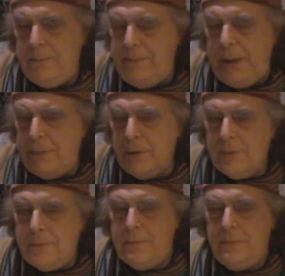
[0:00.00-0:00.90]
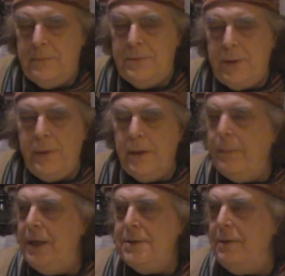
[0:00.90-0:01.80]
people doing
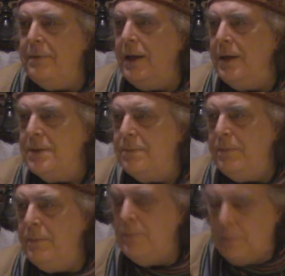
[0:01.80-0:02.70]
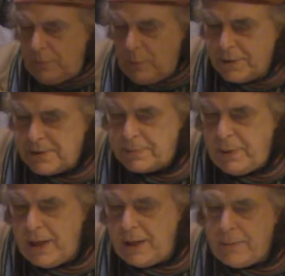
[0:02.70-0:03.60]
amazing things, were
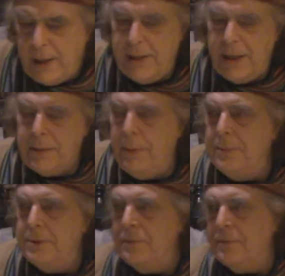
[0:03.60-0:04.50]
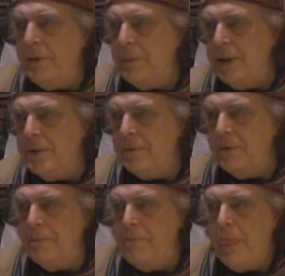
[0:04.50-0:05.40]
inspired by their commitment in Freemasonry.